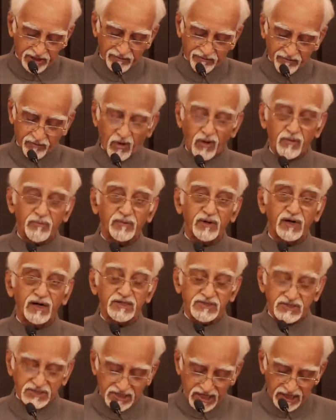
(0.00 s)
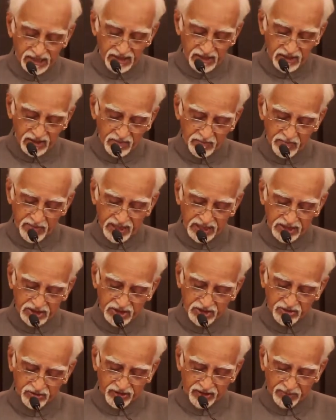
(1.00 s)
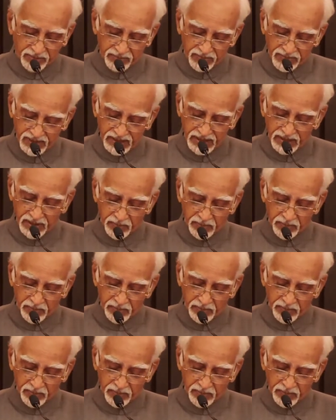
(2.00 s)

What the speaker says: from a single mainstream